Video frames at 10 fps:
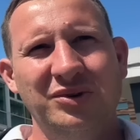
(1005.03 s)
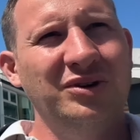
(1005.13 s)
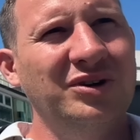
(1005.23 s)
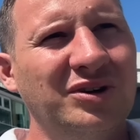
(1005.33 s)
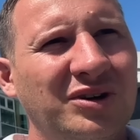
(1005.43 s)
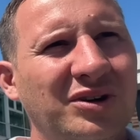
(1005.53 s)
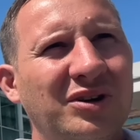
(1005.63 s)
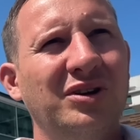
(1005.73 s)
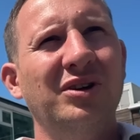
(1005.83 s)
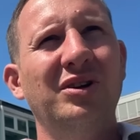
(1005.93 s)
Does that look to you
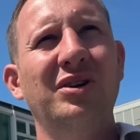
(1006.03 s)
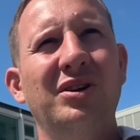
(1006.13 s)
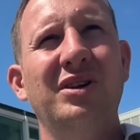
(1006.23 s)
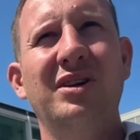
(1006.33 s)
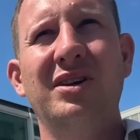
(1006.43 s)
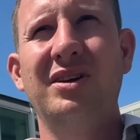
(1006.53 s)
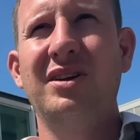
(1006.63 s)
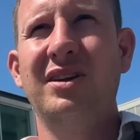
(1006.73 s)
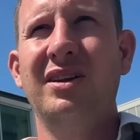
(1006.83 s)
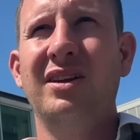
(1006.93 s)
like freedom?
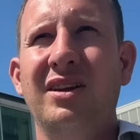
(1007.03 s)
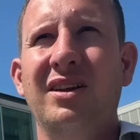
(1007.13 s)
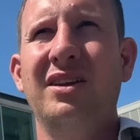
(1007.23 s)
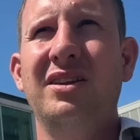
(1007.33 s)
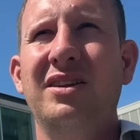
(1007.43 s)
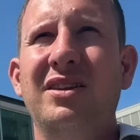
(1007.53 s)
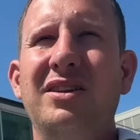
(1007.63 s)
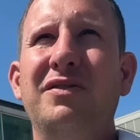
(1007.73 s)
What the hell are you doing? The